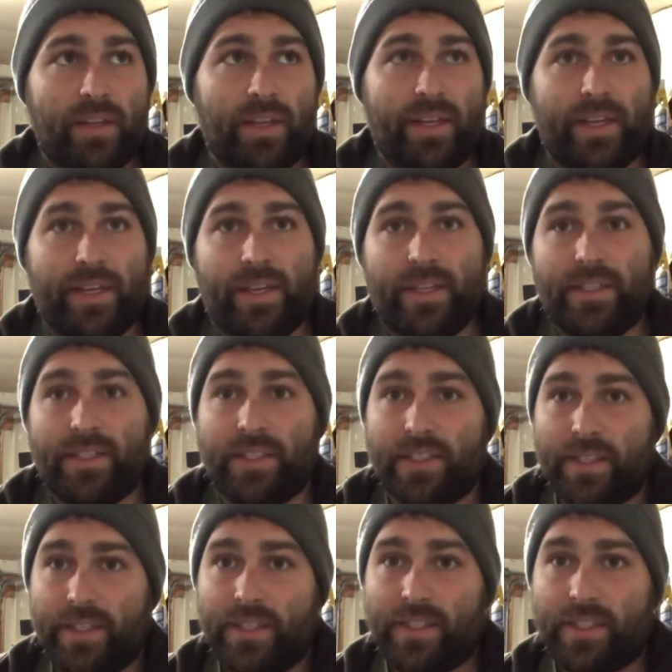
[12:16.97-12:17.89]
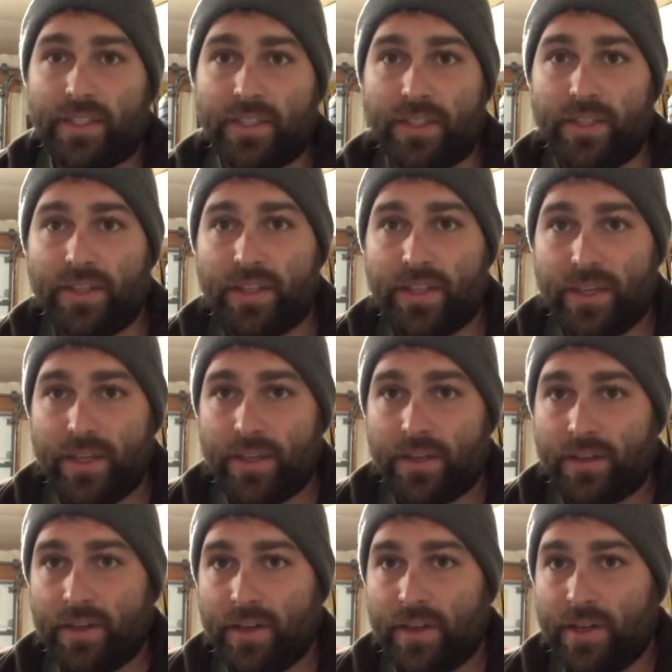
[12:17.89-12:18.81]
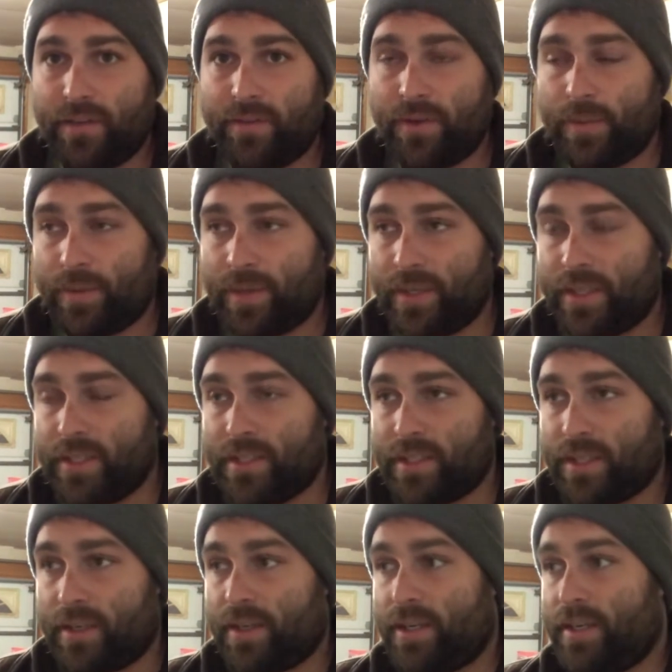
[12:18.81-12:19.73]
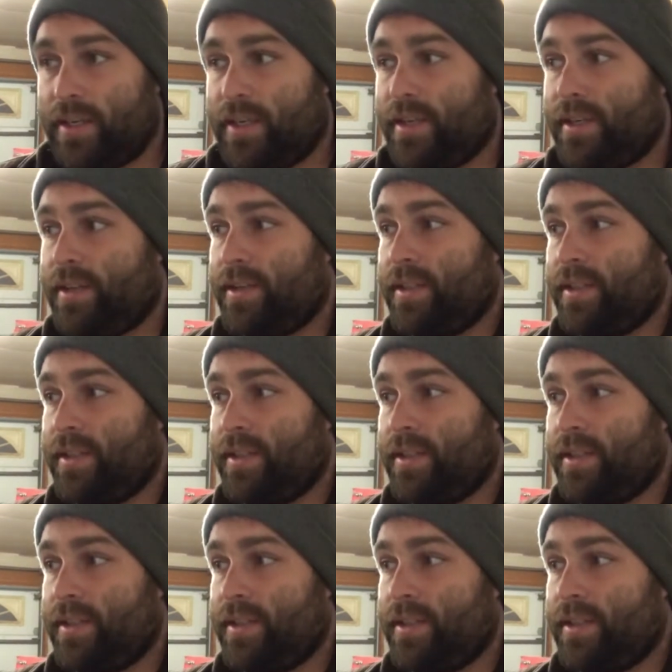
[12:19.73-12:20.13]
and it's a good thing. Everyone gets audited.